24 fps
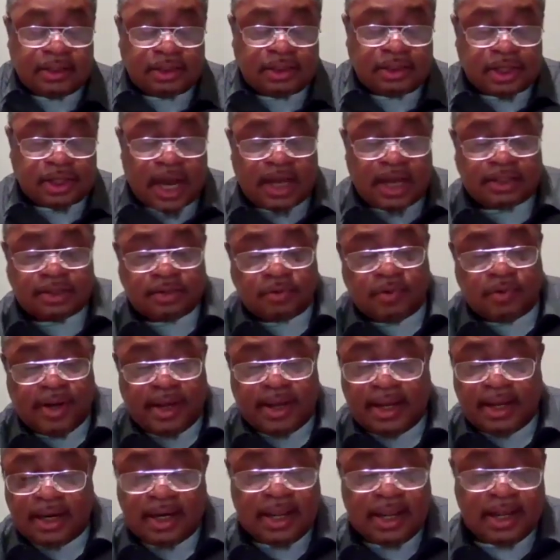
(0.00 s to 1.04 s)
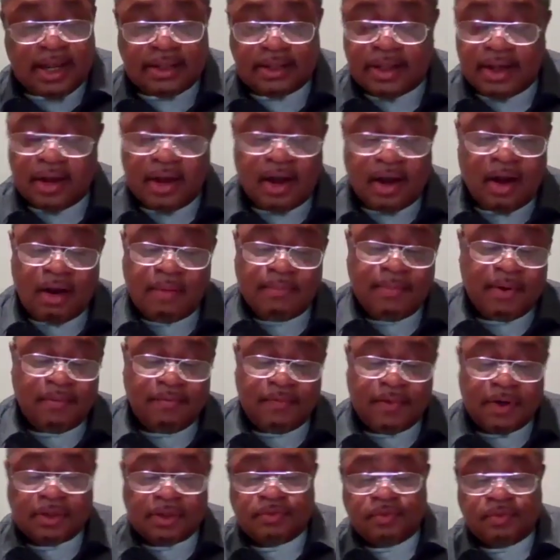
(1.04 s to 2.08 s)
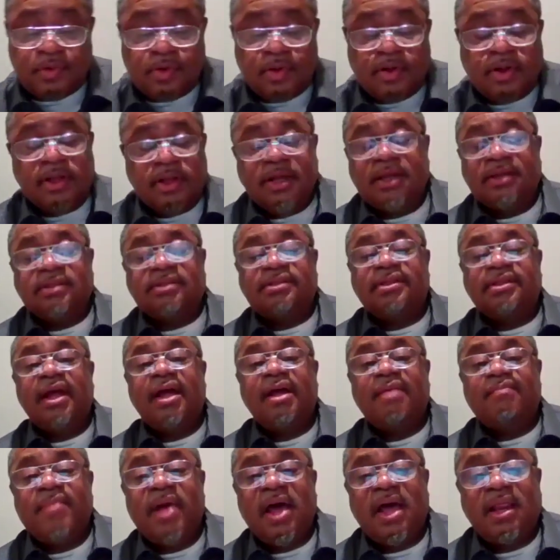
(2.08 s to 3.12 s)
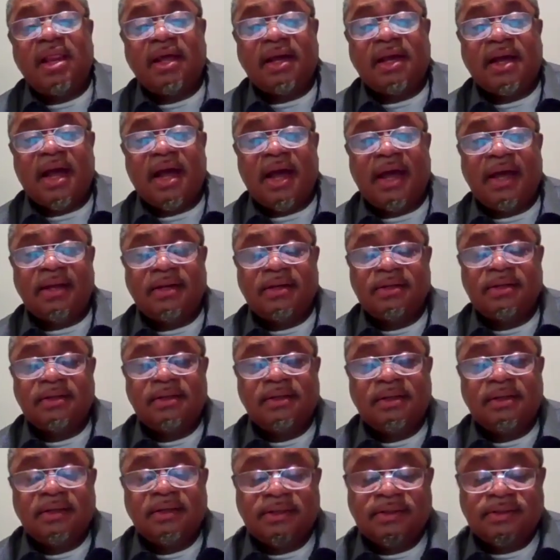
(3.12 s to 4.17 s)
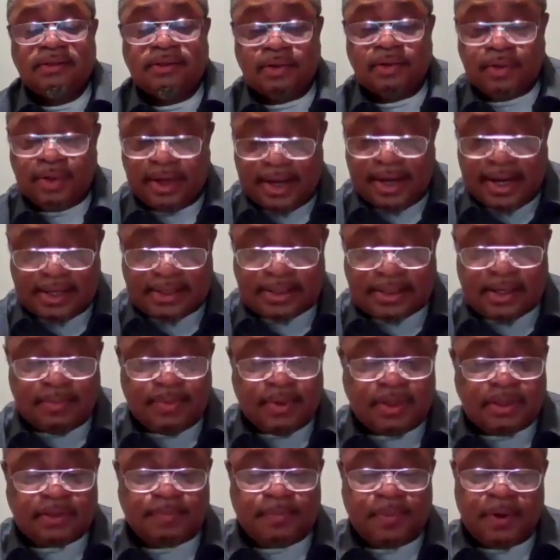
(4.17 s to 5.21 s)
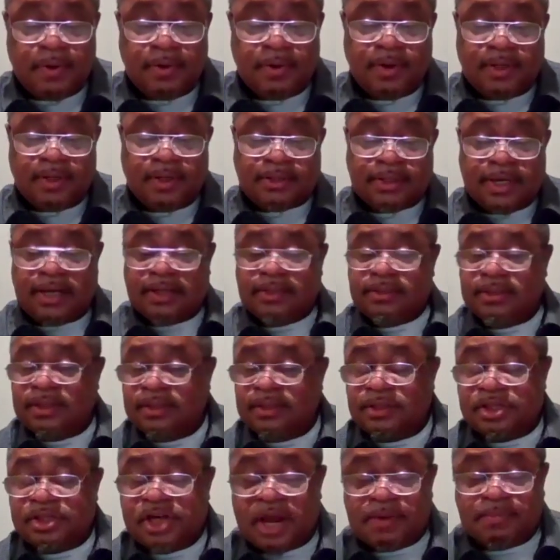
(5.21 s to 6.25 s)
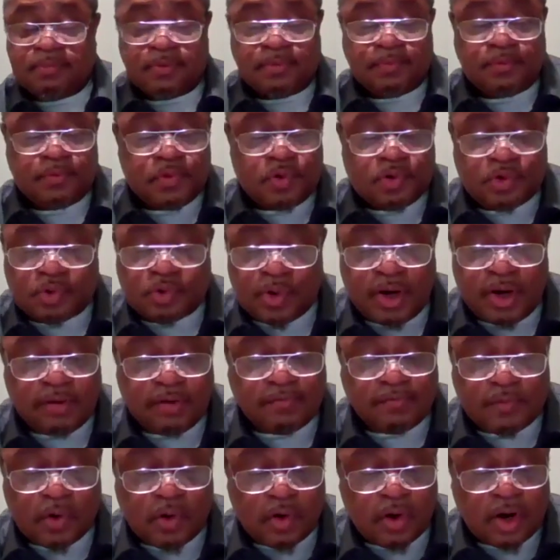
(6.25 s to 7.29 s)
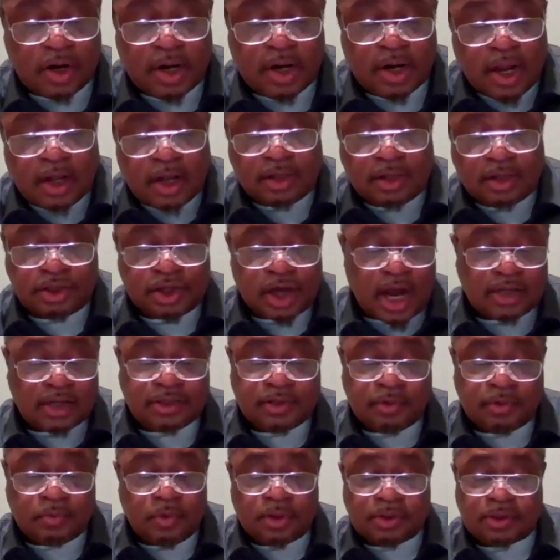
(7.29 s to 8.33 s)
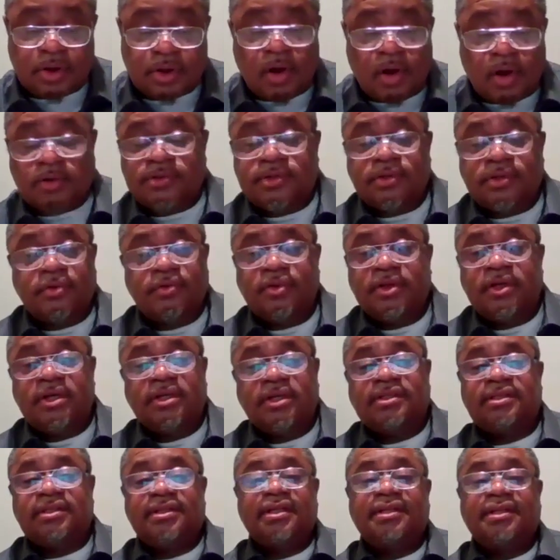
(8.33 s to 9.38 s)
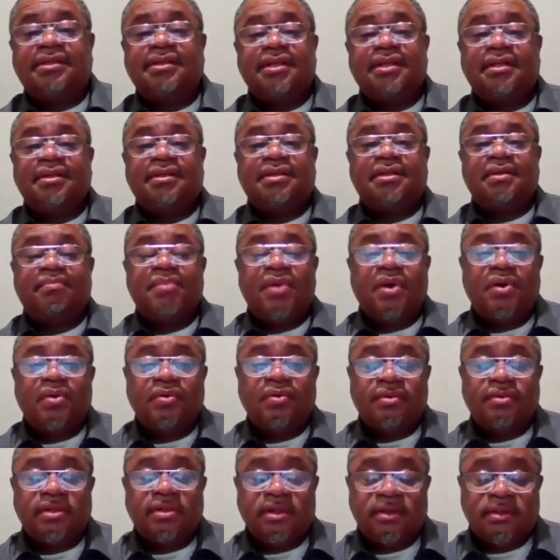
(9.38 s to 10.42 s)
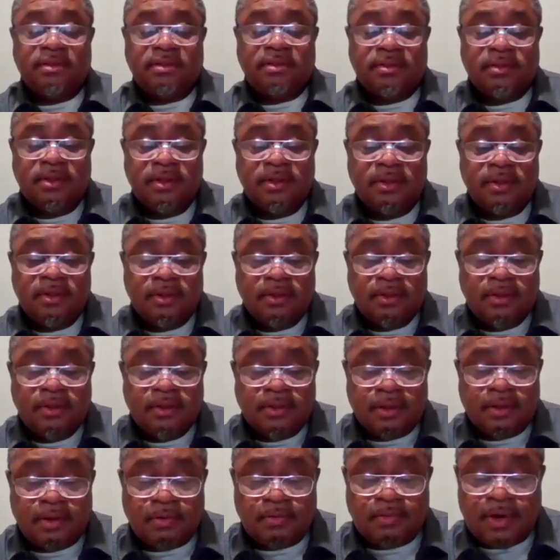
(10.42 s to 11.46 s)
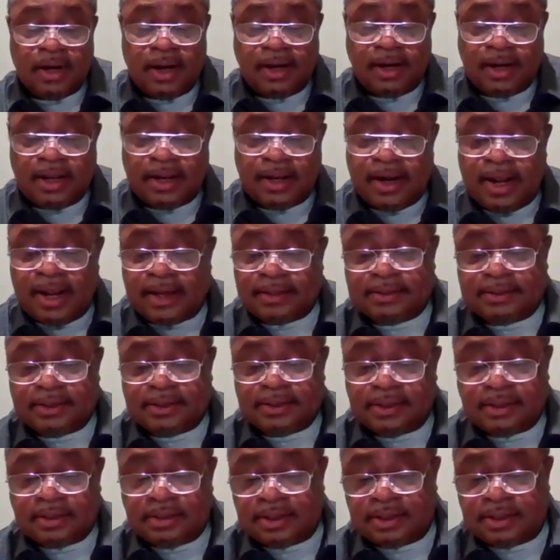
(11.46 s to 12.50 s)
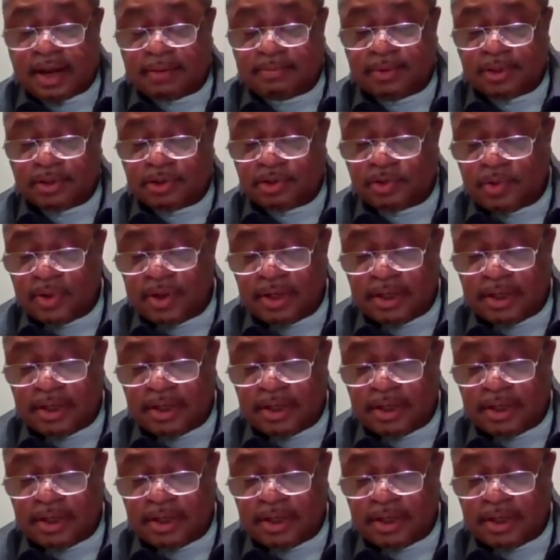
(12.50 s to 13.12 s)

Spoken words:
that Joshua had led the army of Israel against the Amalekites. So he had some experience. Exodus chapter 24, Joshua was also the assistant to Moses. All right, in Exodus chapter